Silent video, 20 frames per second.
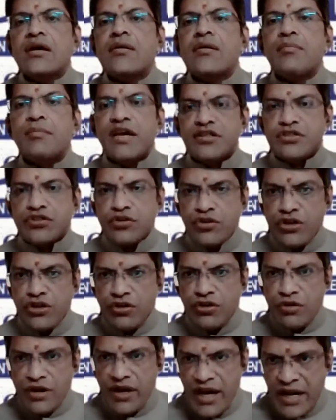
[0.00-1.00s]
Based on
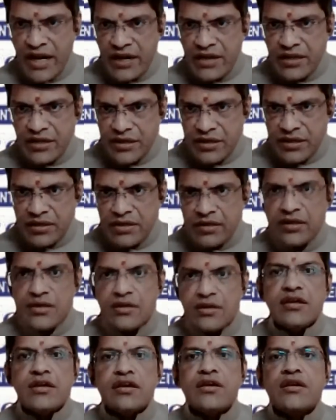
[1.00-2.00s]
your rank,
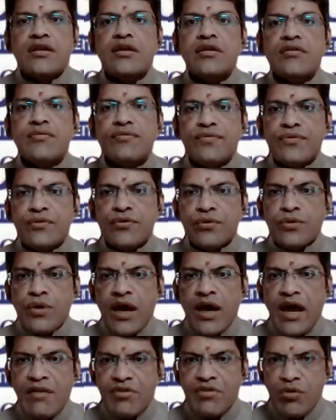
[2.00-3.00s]
if you
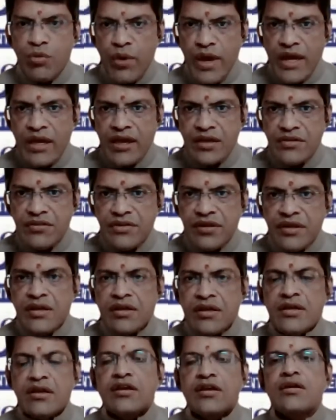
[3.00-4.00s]
have a
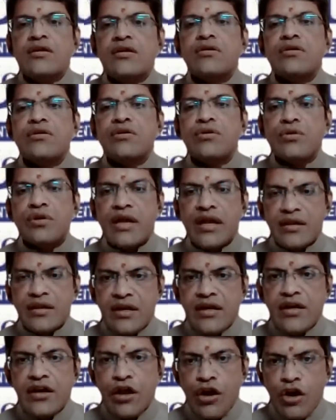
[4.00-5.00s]
vacancy, you get
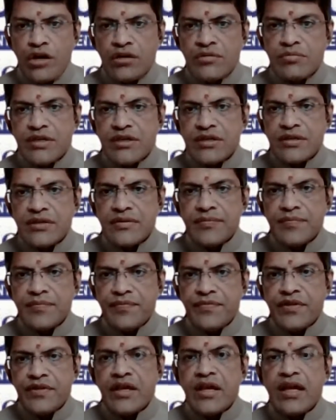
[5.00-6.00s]
that allotment.
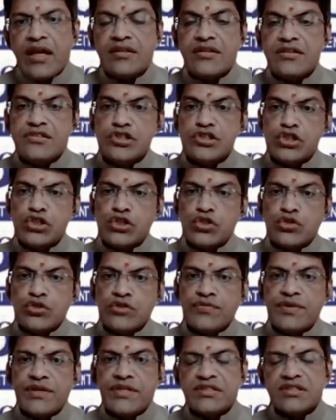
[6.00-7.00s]
And this is true if
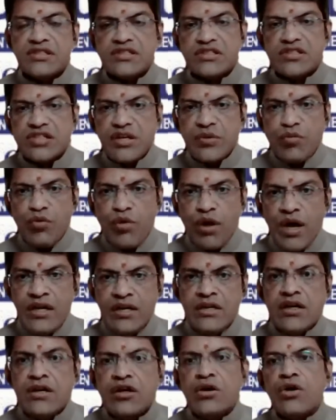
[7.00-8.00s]
it is in stream
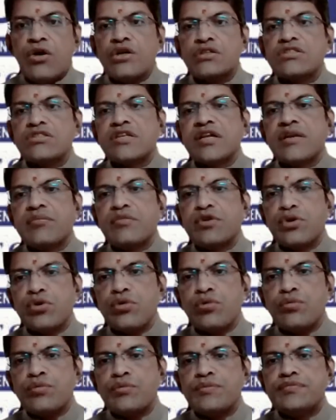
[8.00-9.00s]
1 or stream
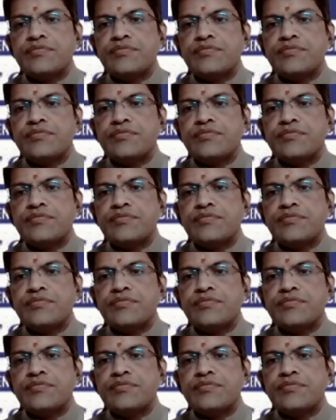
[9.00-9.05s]
2.